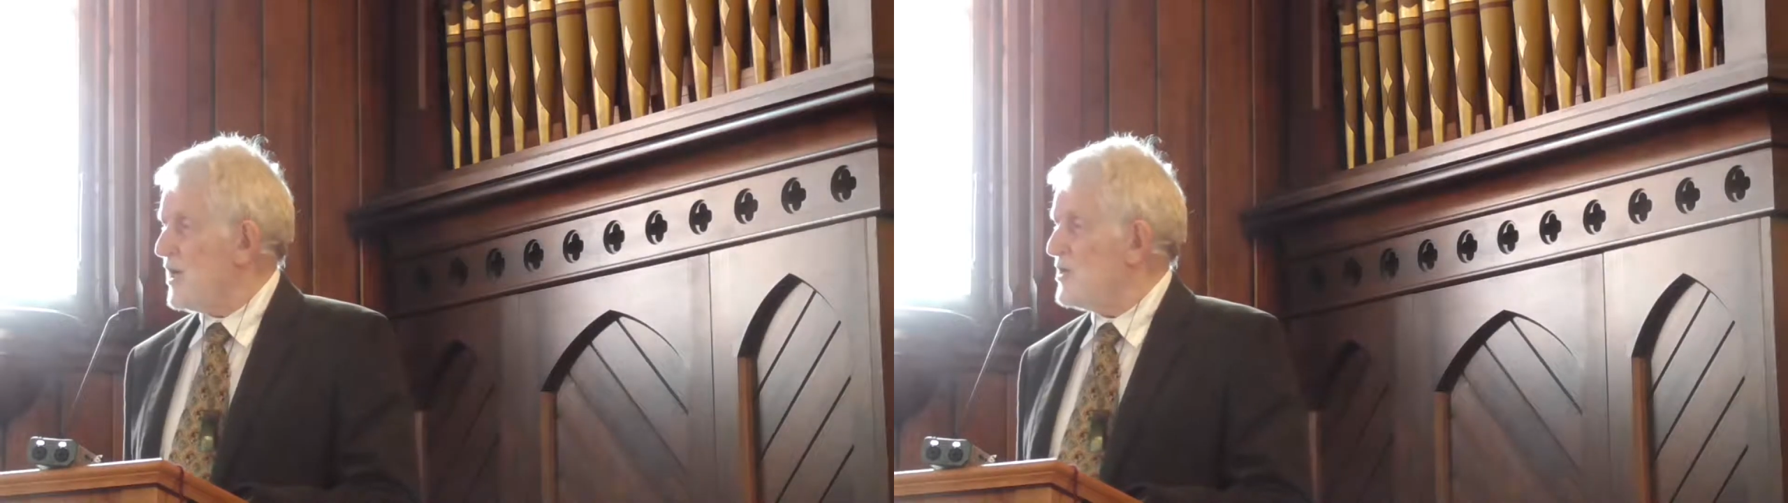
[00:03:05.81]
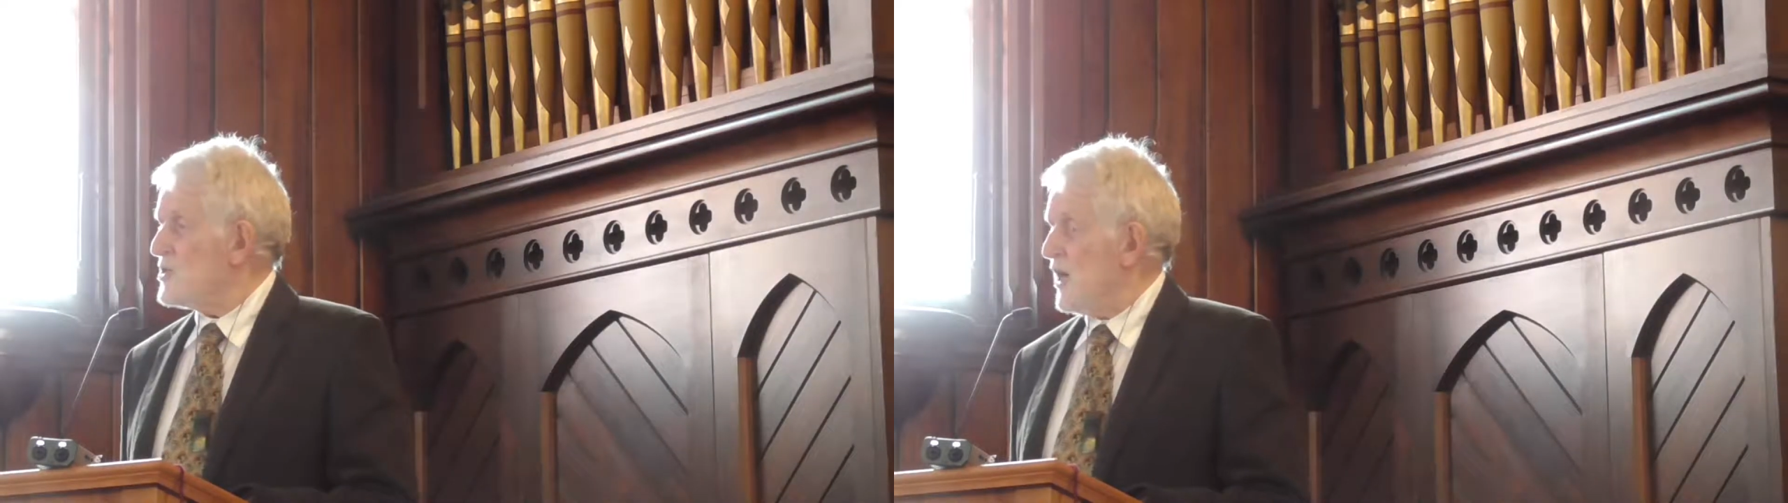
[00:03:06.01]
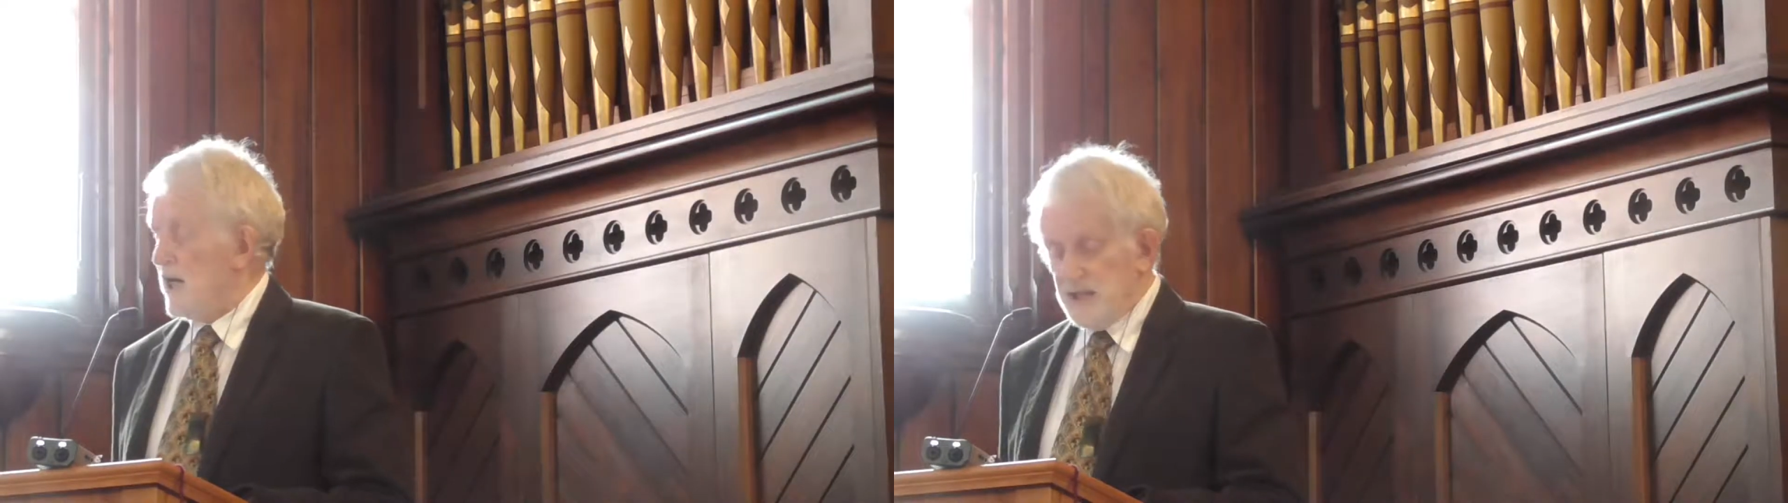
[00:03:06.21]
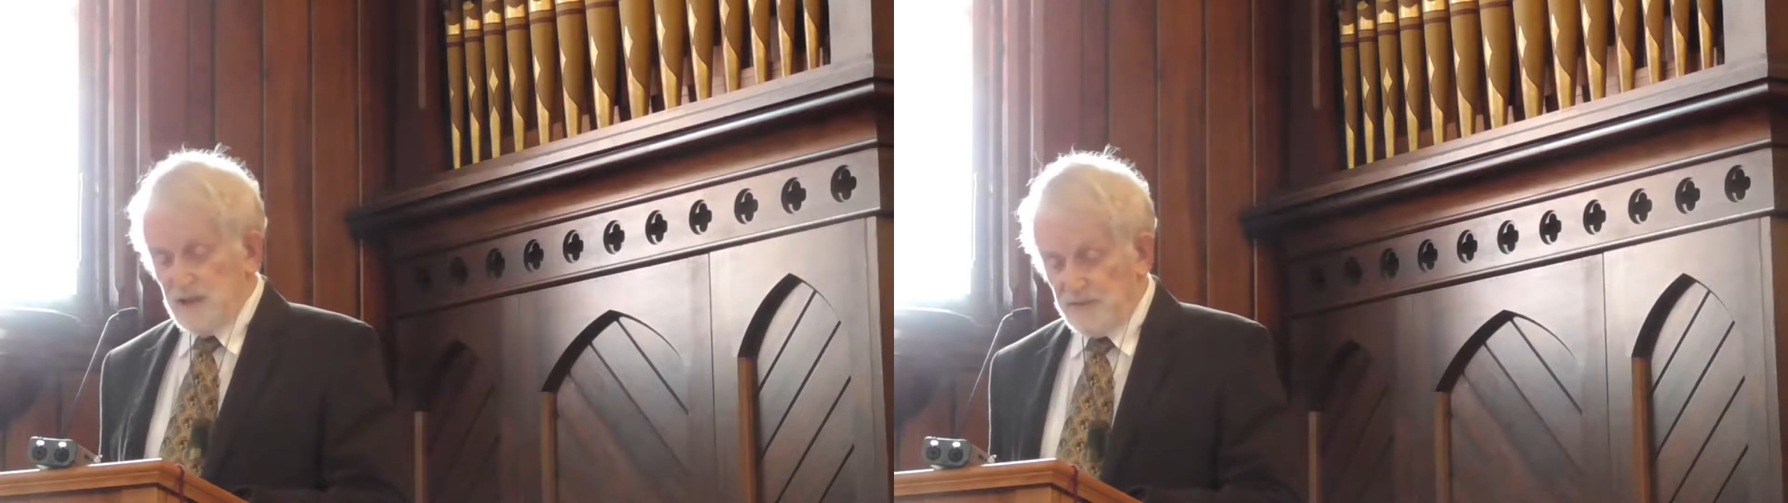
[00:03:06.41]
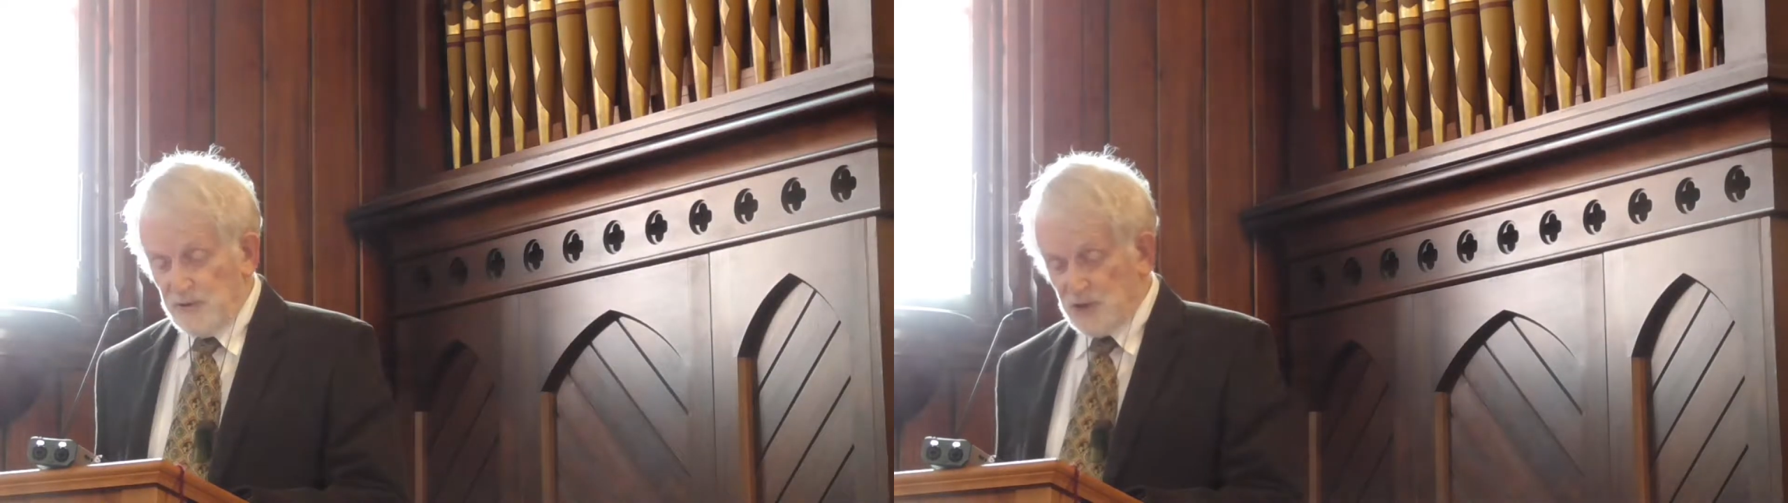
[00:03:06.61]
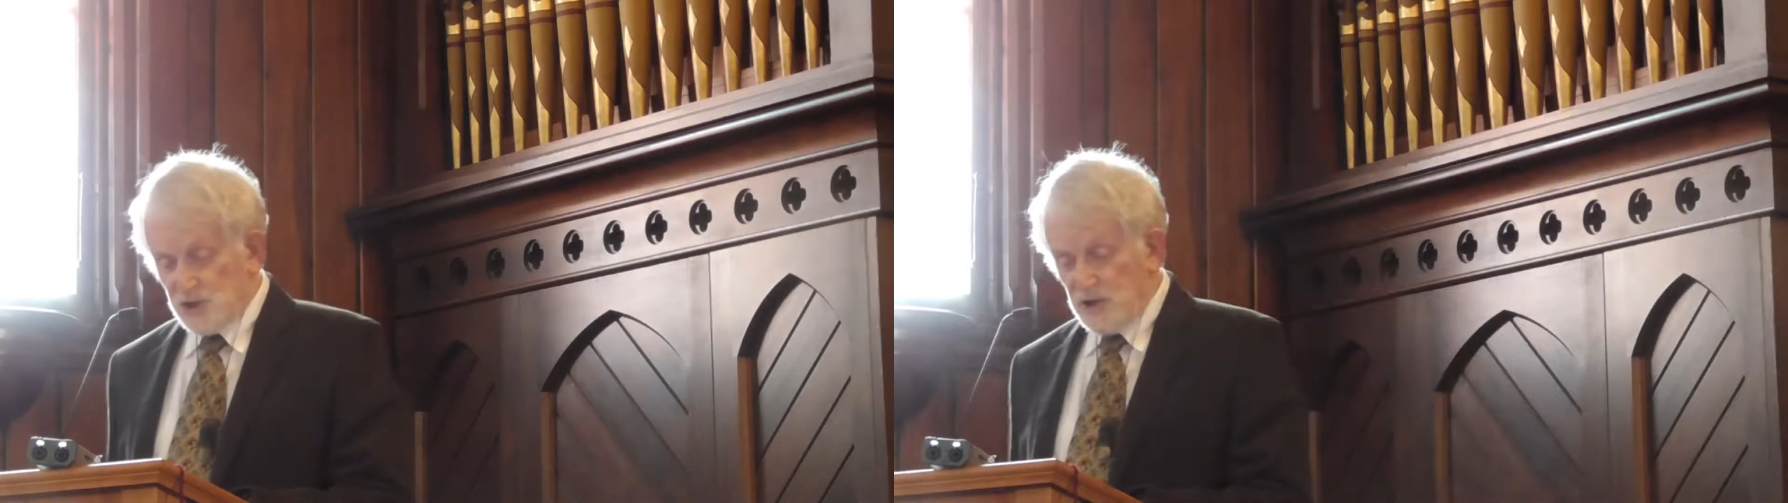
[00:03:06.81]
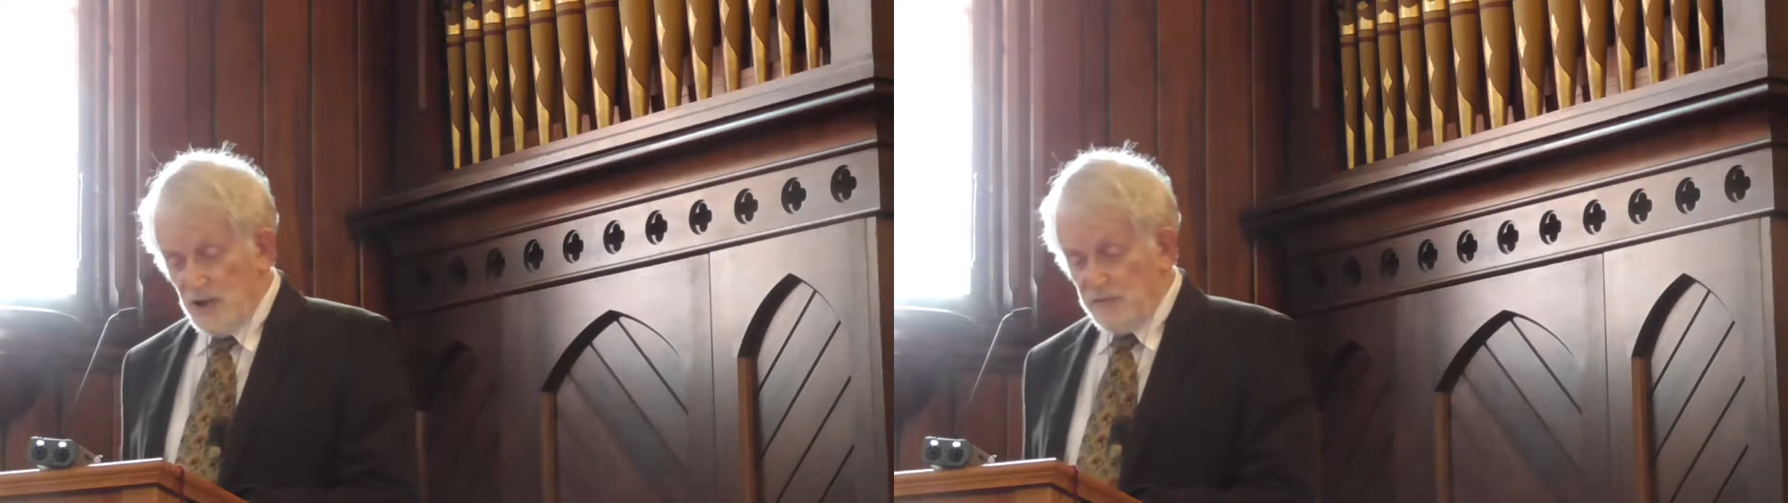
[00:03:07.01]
her to Auntie Phil's